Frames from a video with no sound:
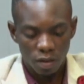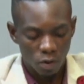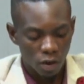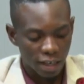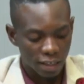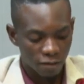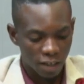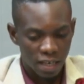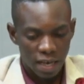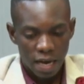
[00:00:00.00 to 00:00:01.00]
to them
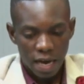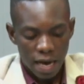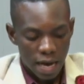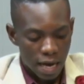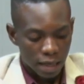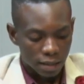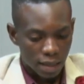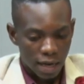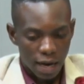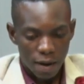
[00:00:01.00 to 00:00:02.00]
collectively. as
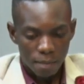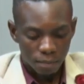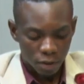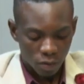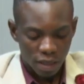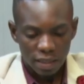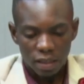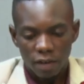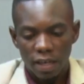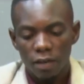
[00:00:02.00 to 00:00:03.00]
they come.
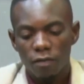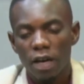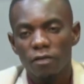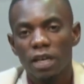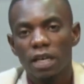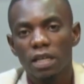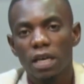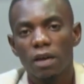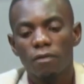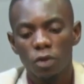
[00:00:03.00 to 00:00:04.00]

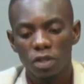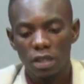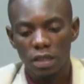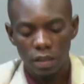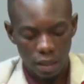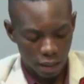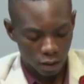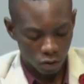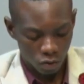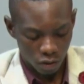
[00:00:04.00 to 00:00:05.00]

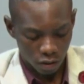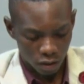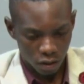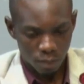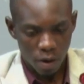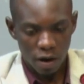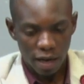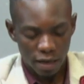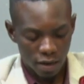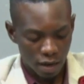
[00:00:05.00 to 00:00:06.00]
0978594682 is the power
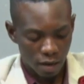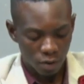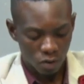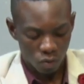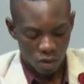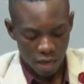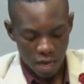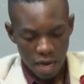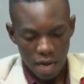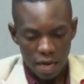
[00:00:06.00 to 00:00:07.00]
line. You're coming through
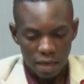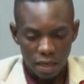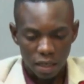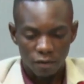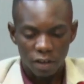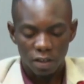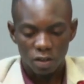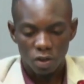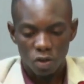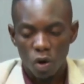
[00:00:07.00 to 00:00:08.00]
and giving
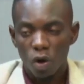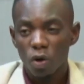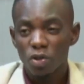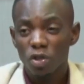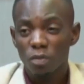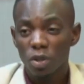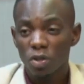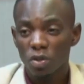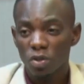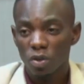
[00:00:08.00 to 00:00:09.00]
us your
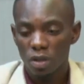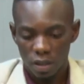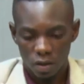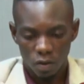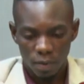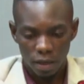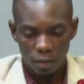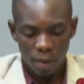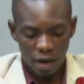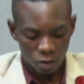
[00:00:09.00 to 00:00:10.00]
contributions on economic
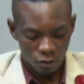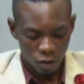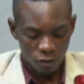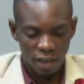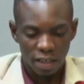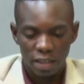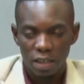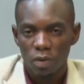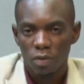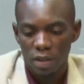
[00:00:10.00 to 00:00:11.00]
impact of
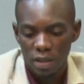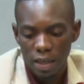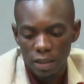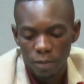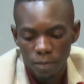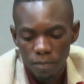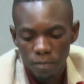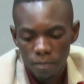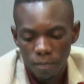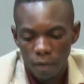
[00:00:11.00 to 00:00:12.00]
COVID-19 is what we're discussing.
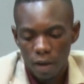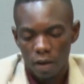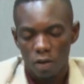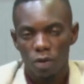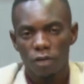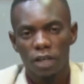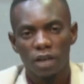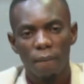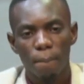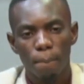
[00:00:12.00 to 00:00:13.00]
Hello, good evening.